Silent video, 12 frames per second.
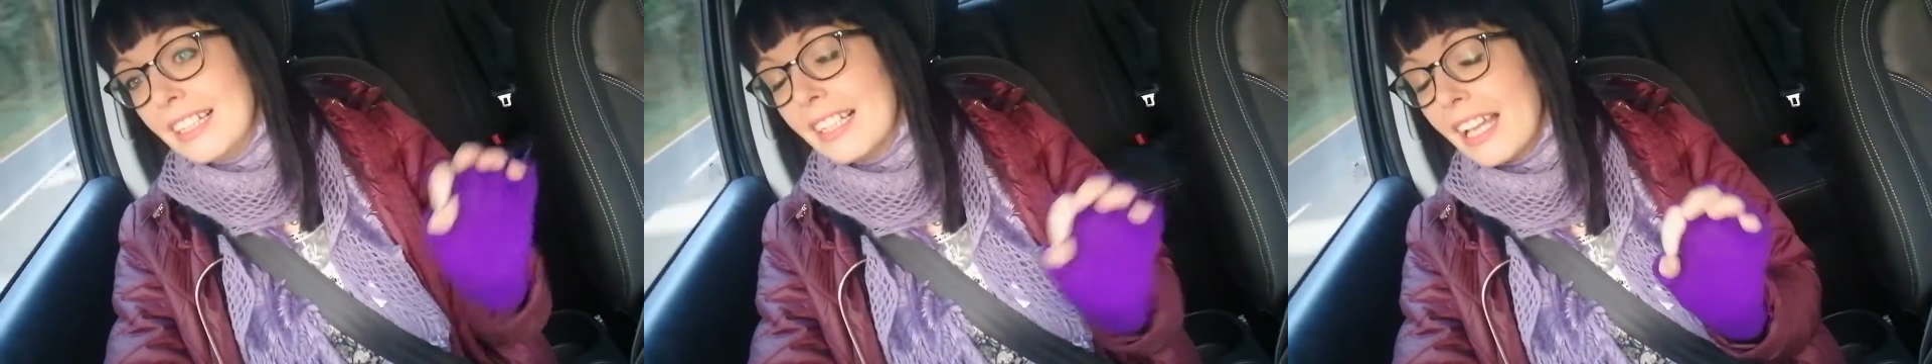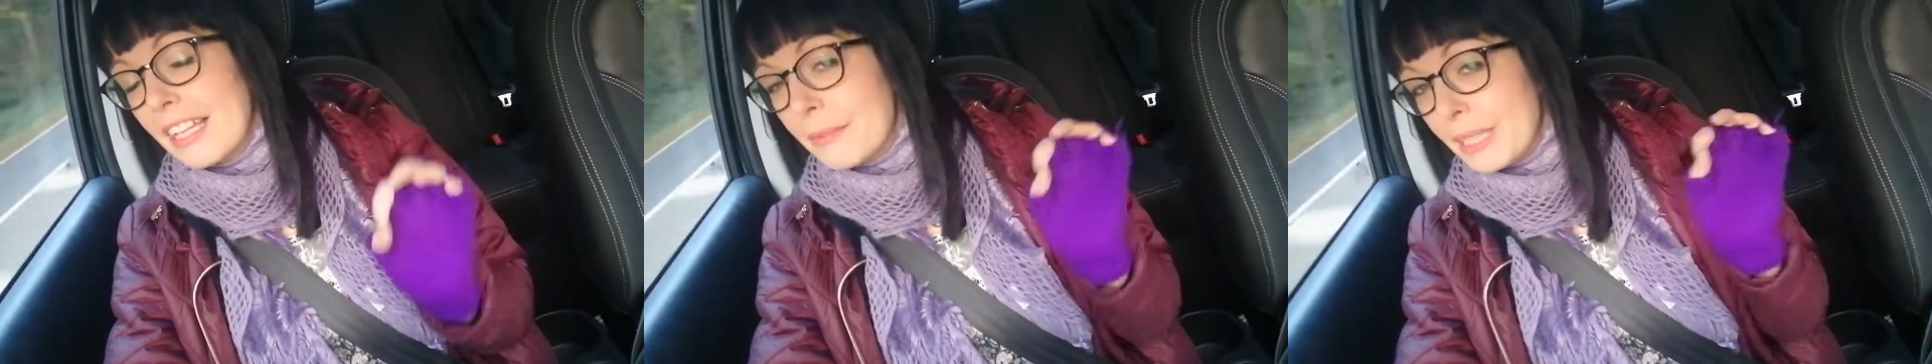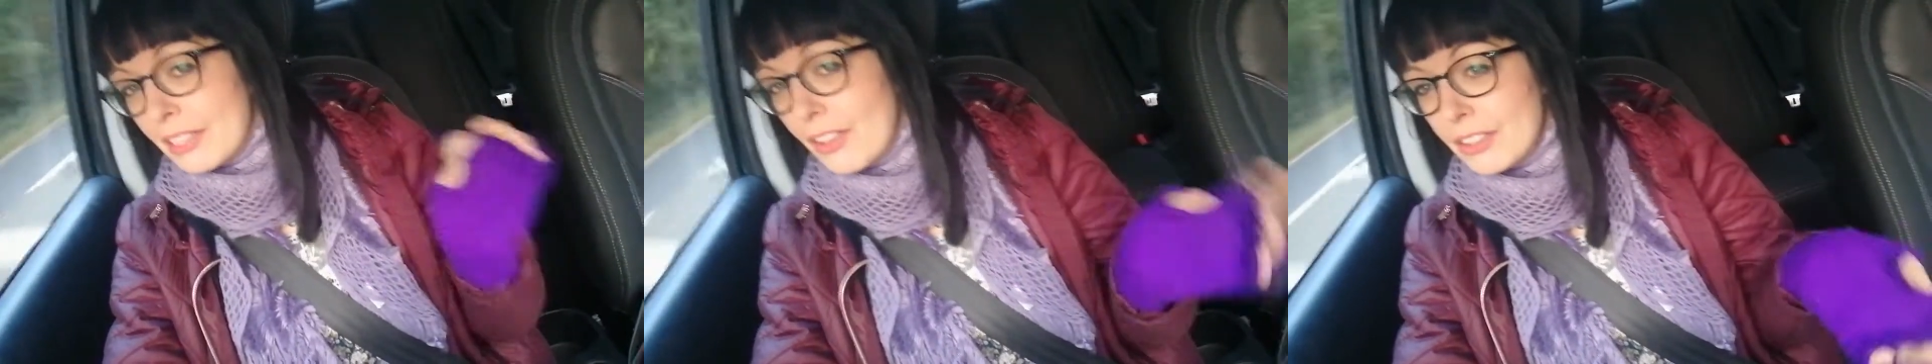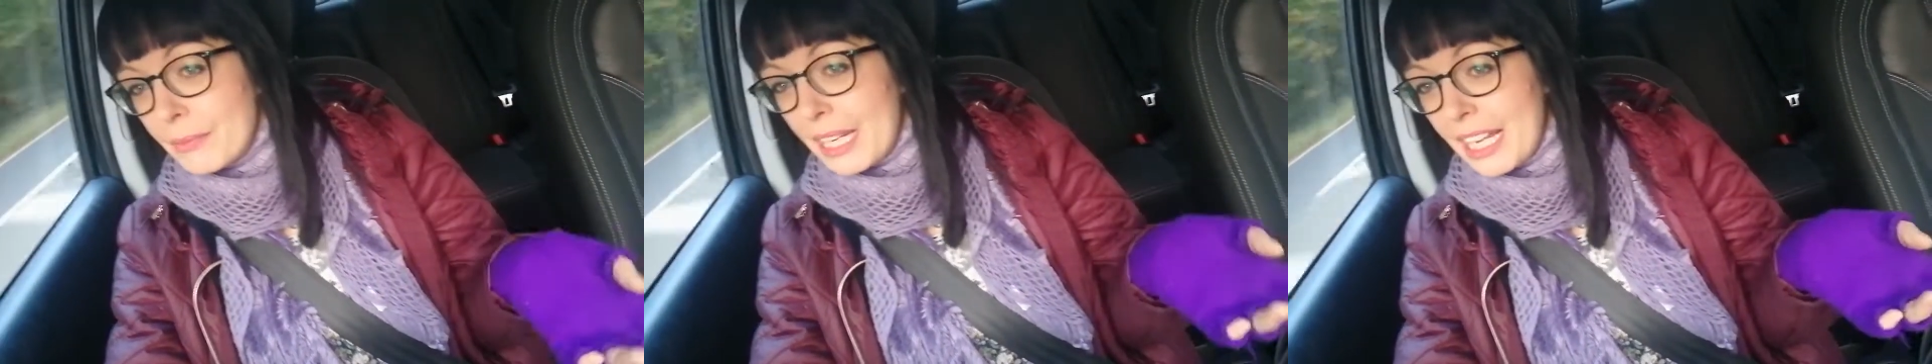Like we
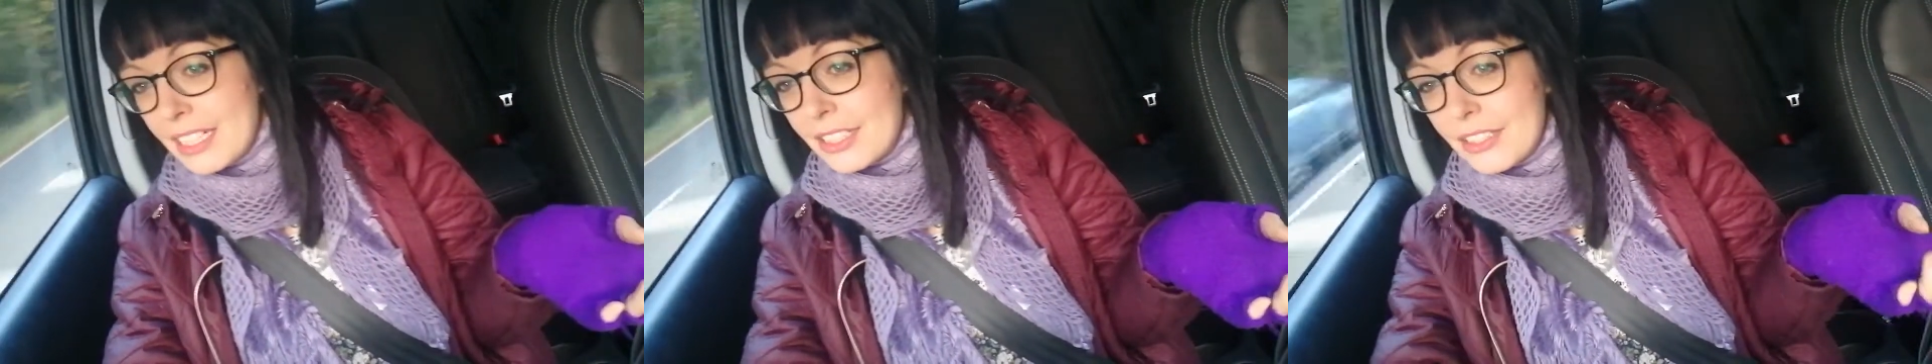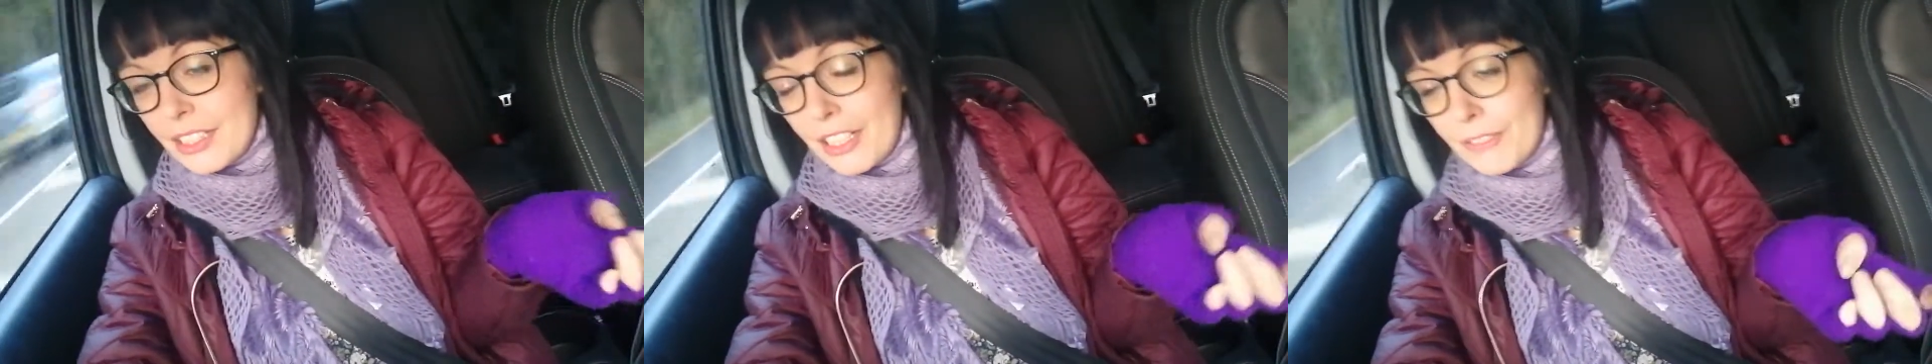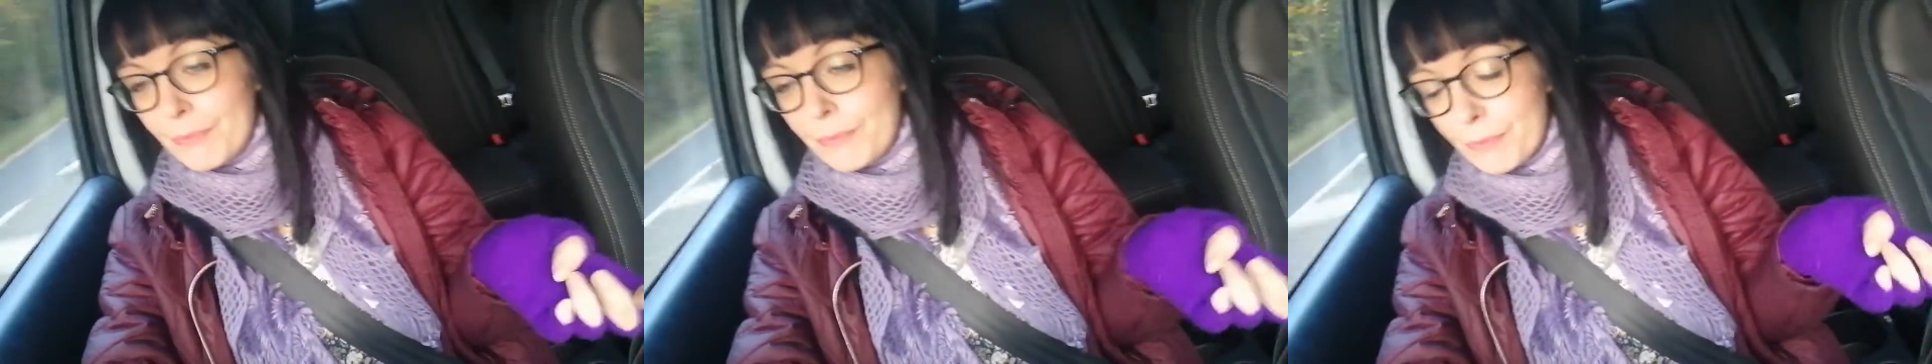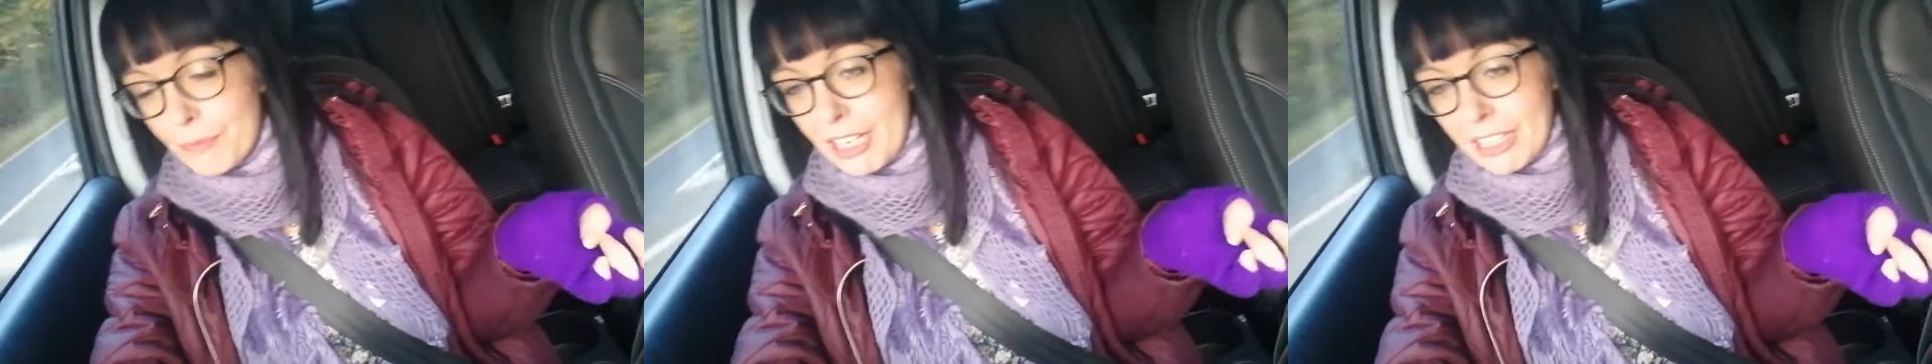had a
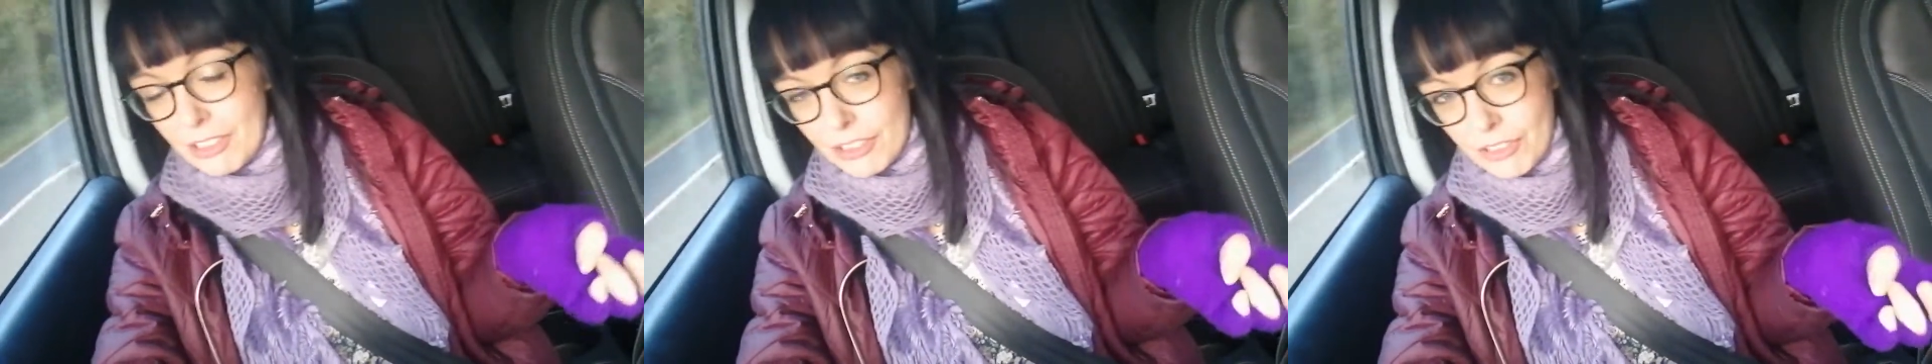really good